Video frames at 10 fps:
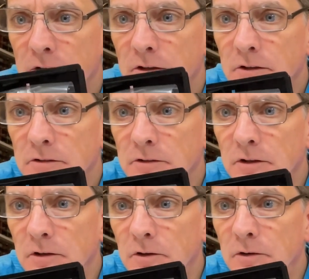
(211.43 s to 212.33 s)

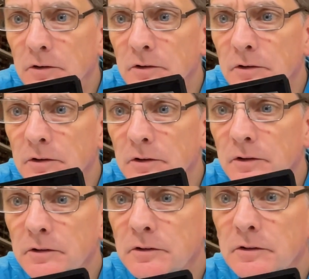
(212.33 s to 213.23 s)
So
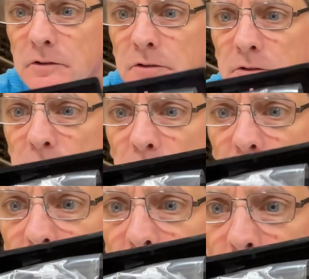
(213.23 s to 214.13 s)

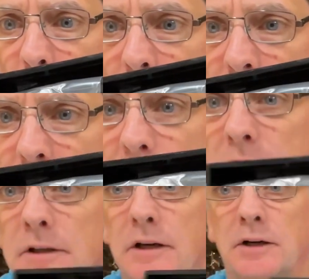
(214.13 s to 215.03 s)
pick your poison.
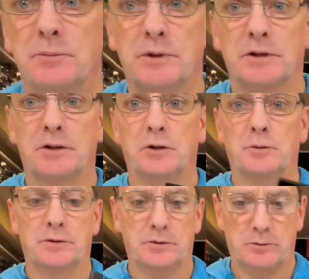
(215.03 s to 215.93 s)
I'd probably go
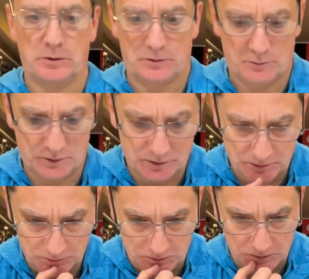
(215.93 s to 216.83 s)
with the one with the
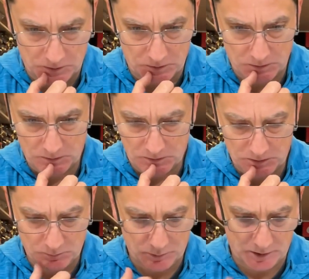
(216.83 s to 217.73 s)
stronger
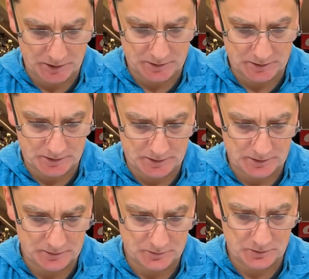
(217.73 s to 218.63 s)
uprights
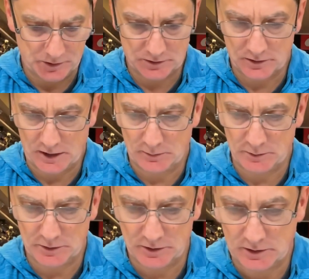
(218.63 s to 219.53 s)
than risk
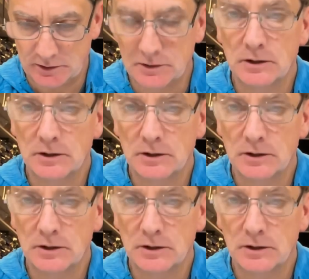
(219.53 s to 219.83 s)
damaging